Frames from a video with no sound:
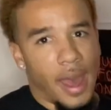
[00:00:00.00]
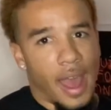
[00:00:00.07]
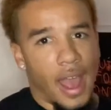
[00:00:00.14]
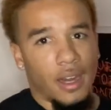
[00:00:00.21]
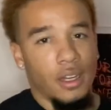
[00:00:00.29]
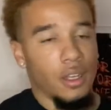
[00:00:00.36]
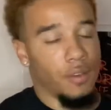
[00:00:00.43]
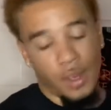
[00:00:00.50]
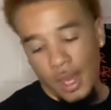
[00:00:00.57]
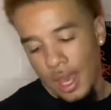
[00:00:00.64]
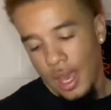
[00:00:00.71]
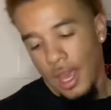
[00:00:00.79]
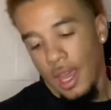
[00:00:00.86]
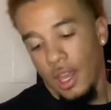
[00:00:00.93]
active,
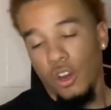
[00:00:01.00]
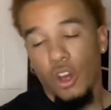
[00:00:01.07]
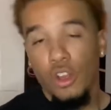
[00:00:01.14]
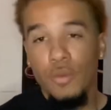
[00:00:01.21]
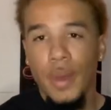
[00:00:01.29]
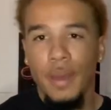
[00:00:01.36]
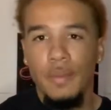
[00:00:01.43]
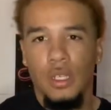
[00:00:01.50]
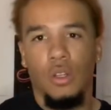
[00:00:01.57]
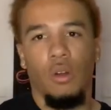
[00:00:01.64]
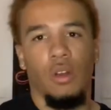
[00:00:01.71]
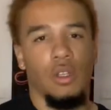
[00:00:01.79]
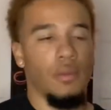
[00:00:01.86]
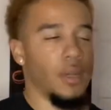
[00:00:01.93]
and you know, you might be
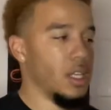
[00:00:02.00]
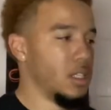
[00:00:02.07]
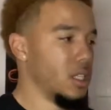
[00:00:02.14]
sore some days.